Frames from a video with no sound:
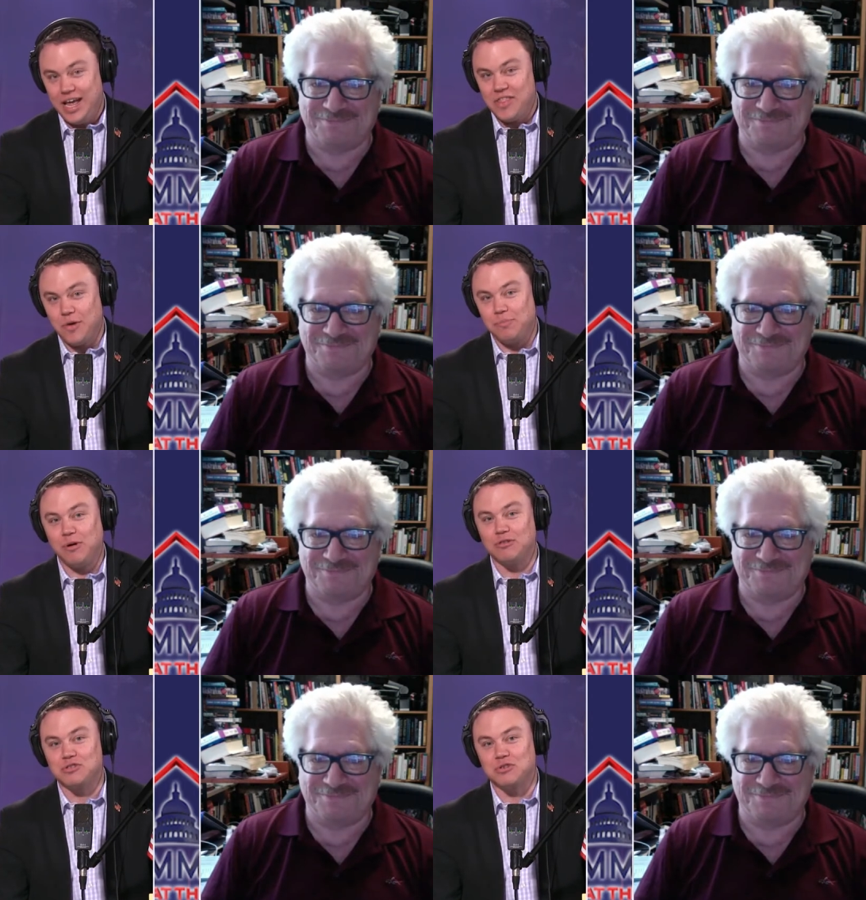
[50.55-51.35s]
Speaker 1: the
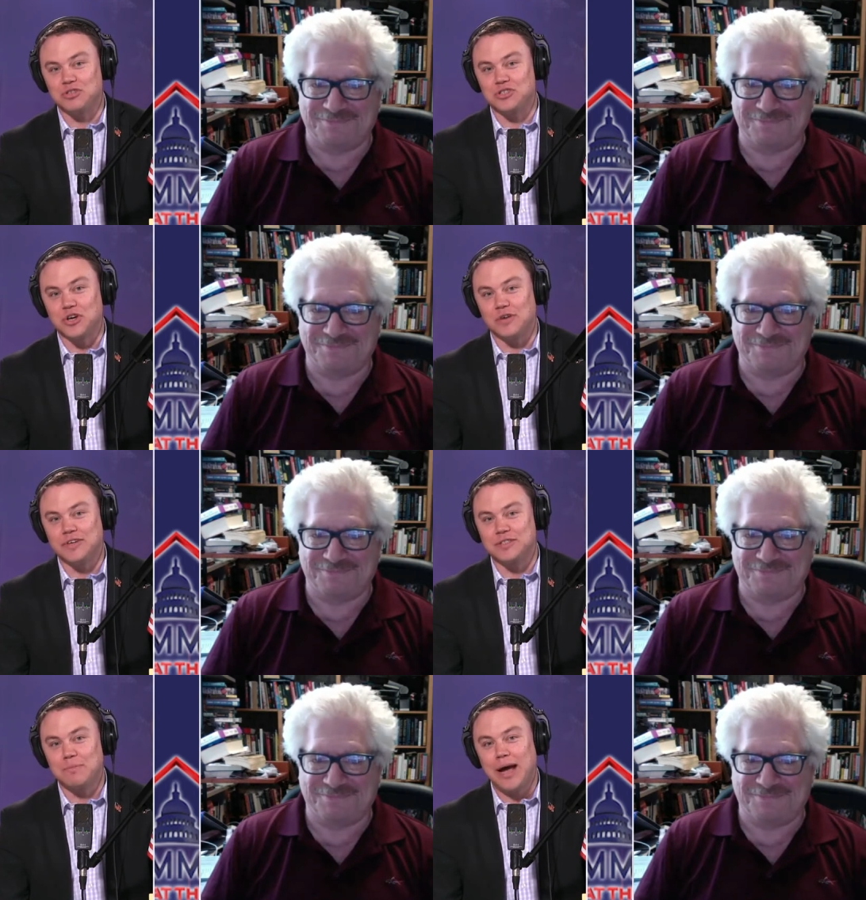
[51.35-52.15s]
Postal
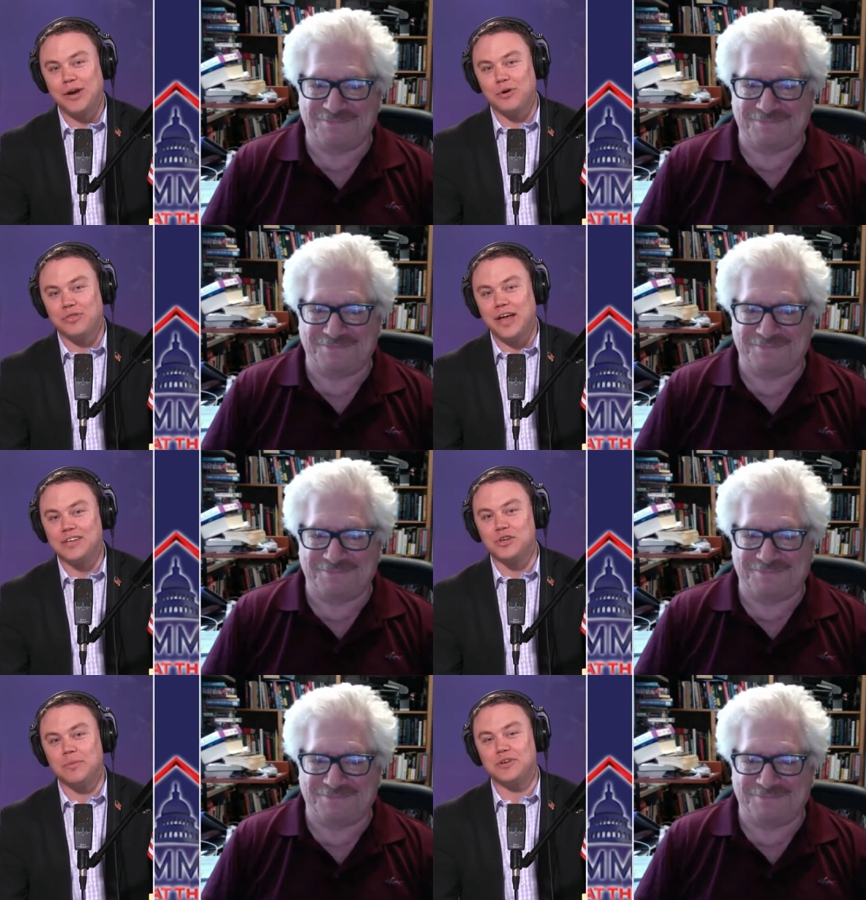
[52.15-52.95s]
Service. Michael, thanks
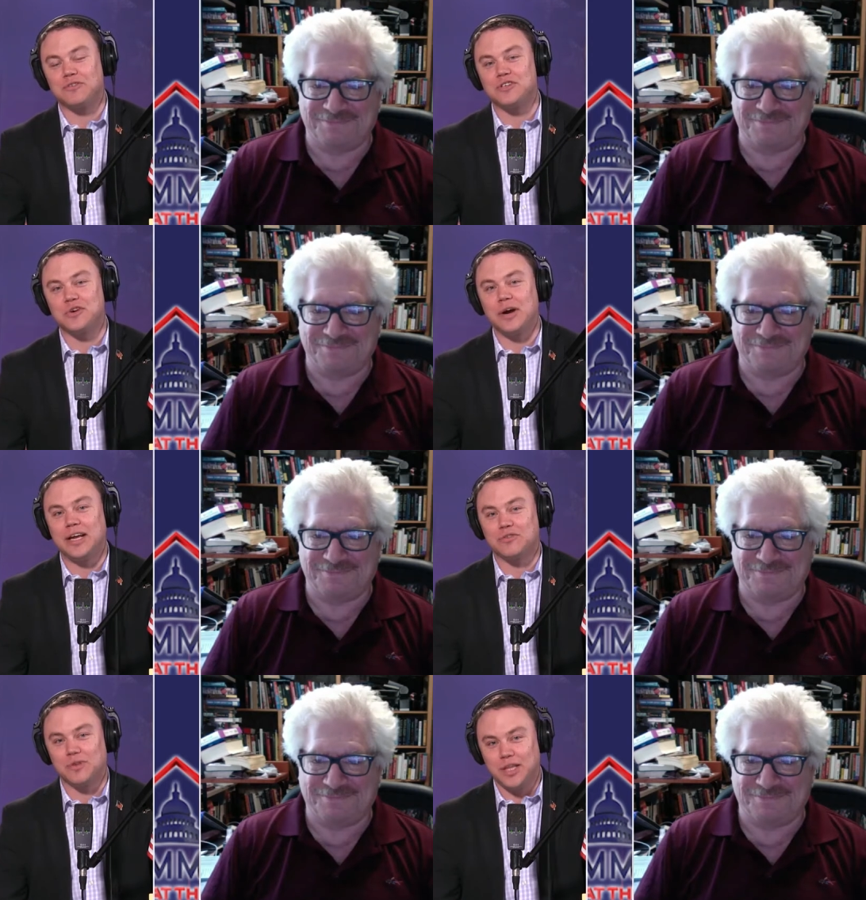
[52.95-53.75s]
so much for joining
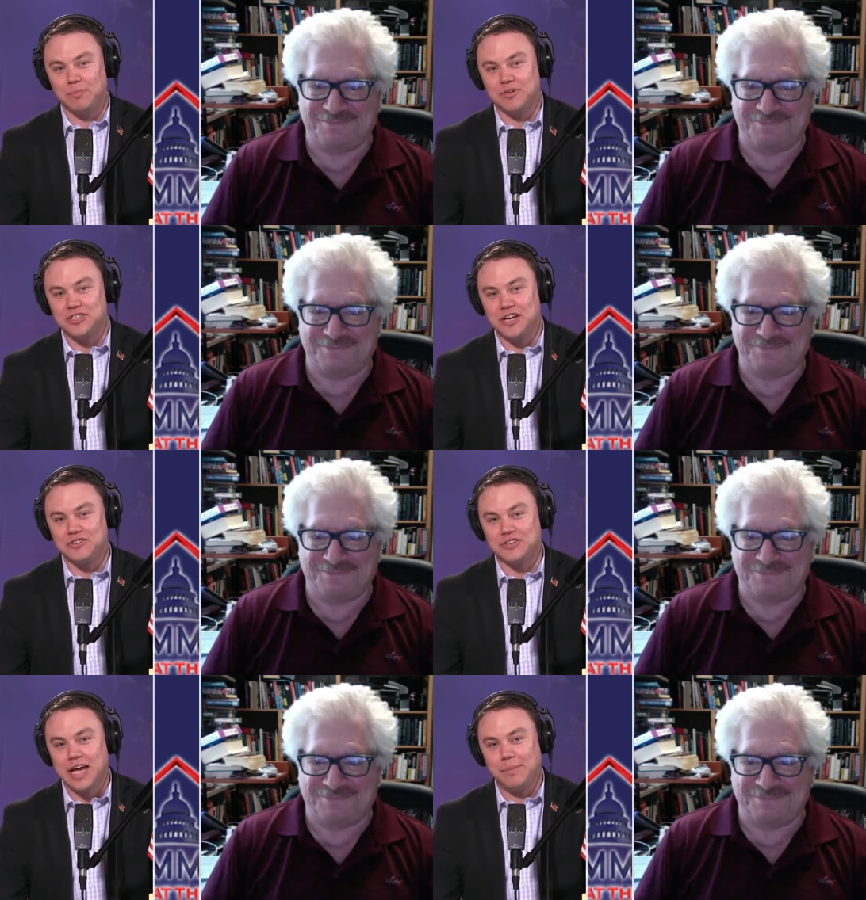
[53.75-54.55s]
us. Really appreciate your
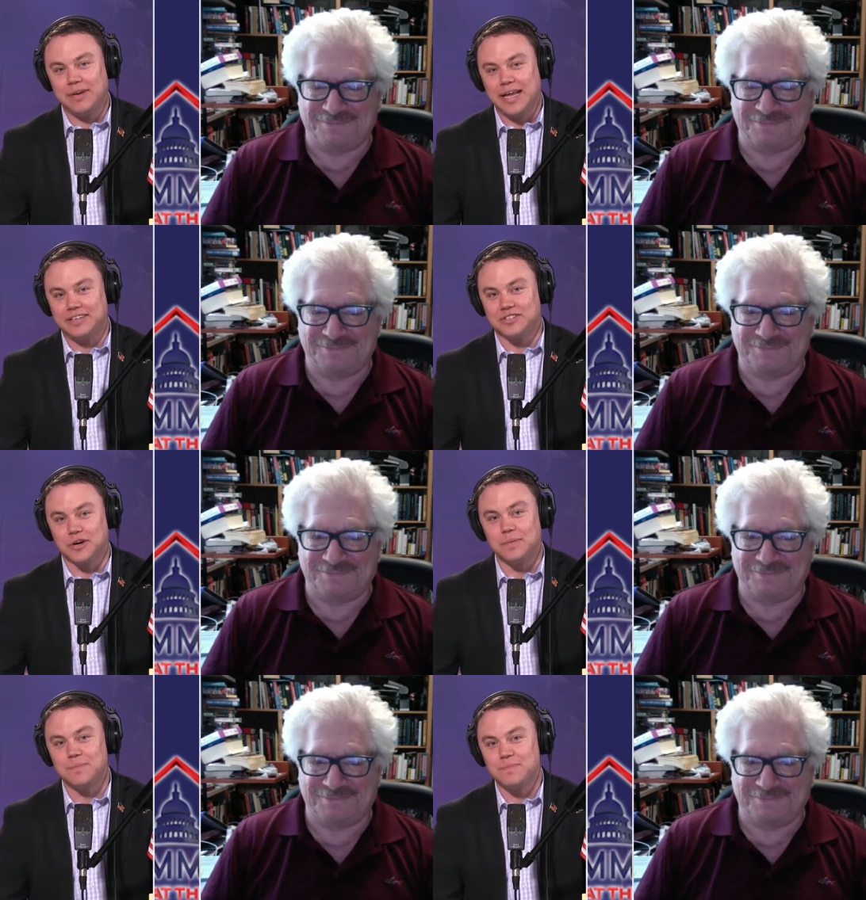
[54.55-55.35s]
time today, sir.
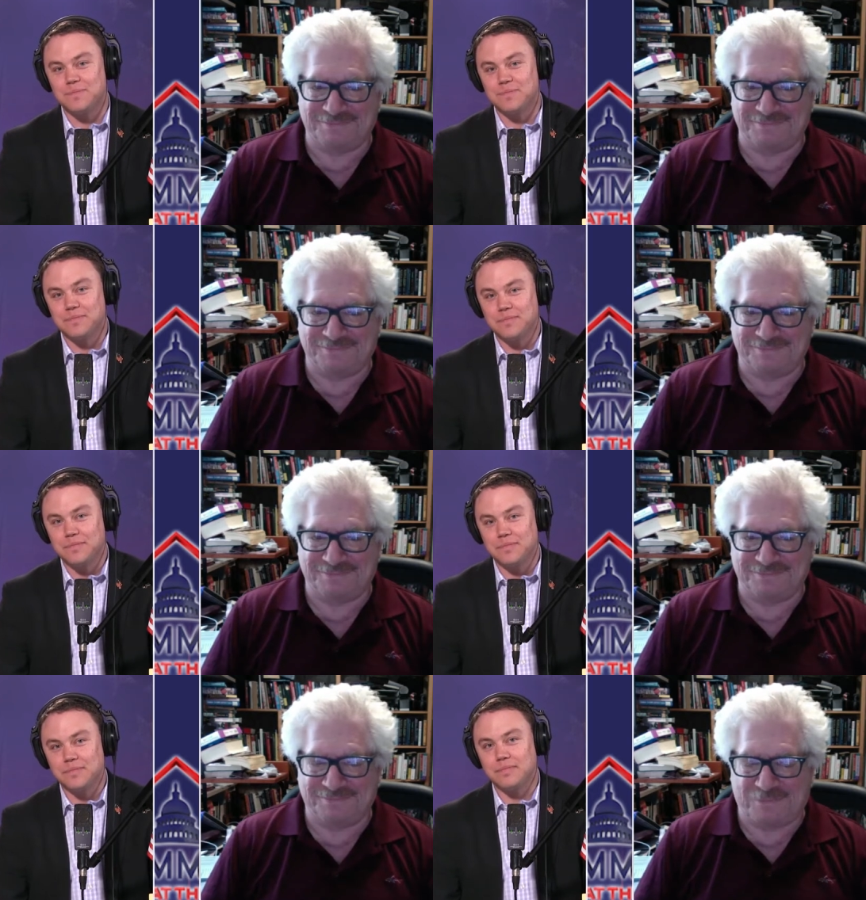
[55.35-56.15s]

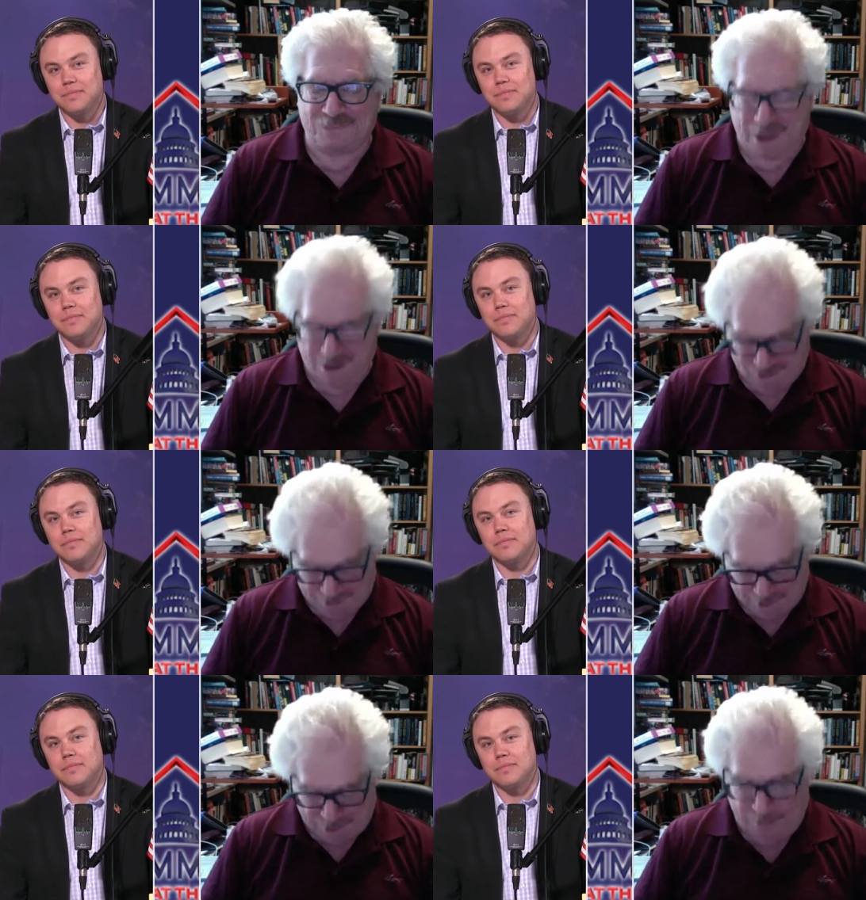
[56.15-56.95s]

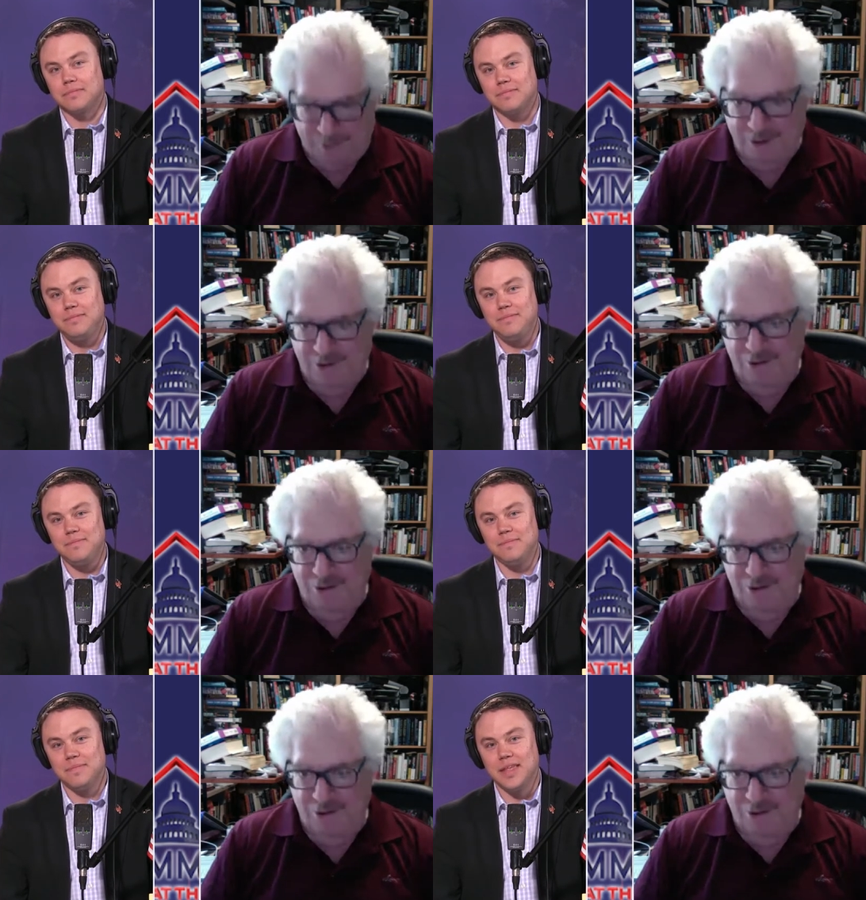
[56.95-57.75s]
Speaker 2: Thanks. I'm happy to be here.
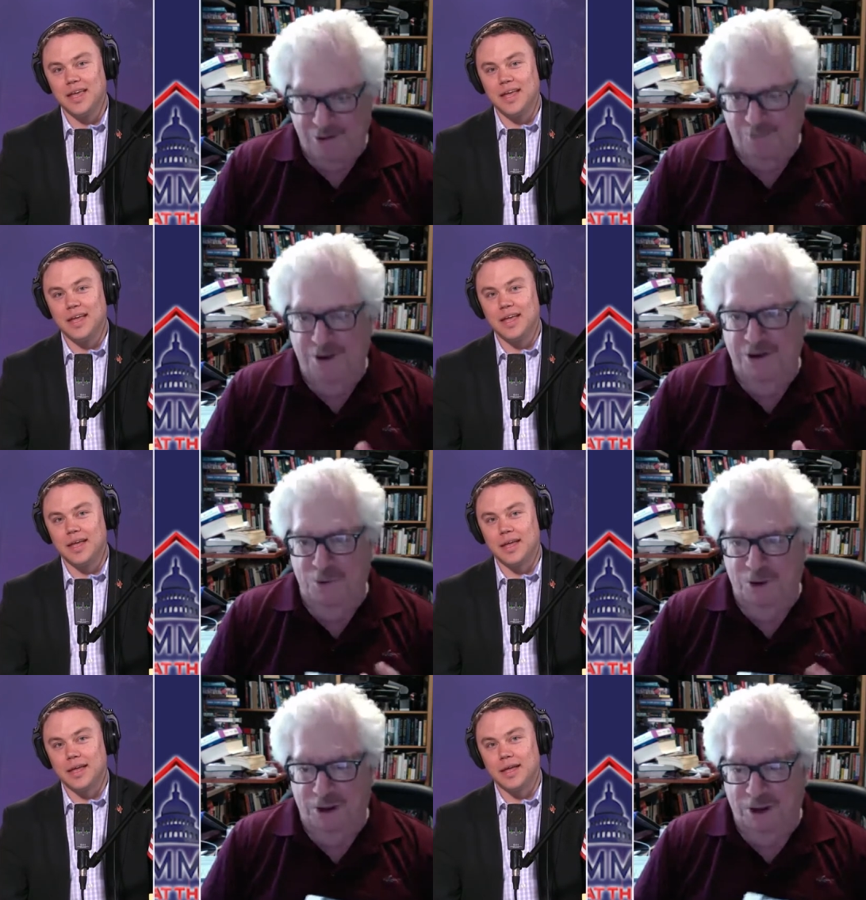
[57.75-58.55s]
And by
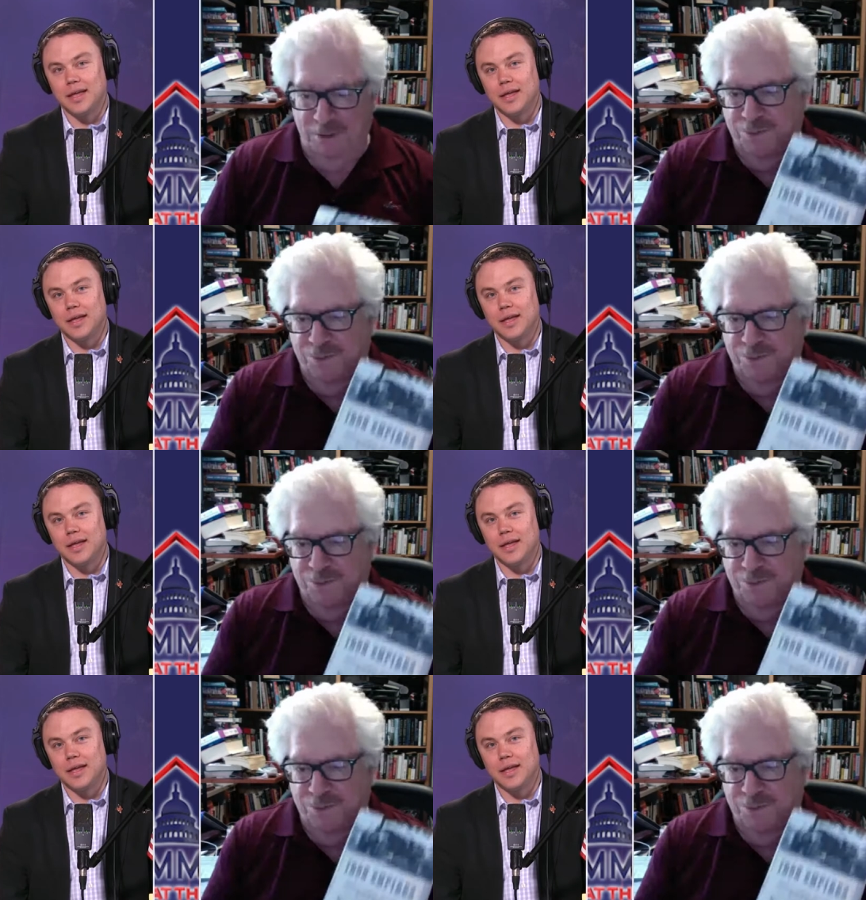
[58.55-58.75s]
the way, I